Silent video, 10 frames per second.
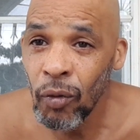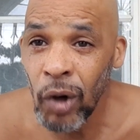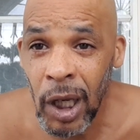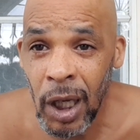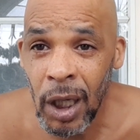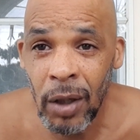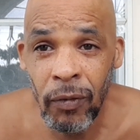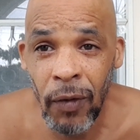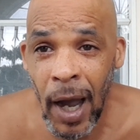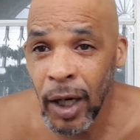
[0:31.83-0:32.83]
Read,
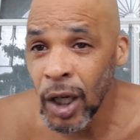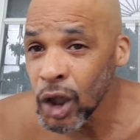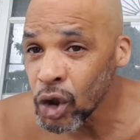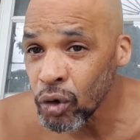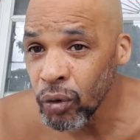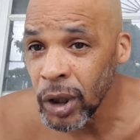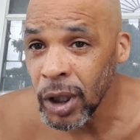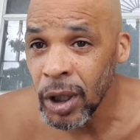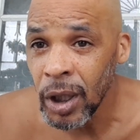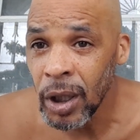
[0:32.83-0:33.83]
find the history,
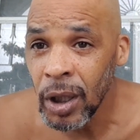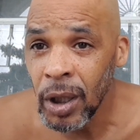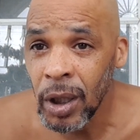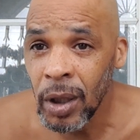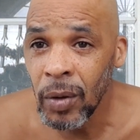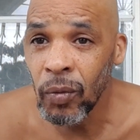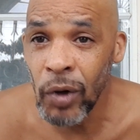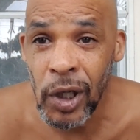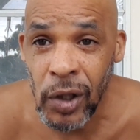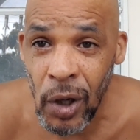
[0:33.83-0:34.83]

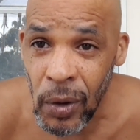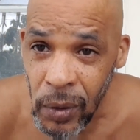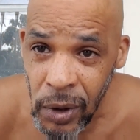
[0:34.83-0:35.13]
research.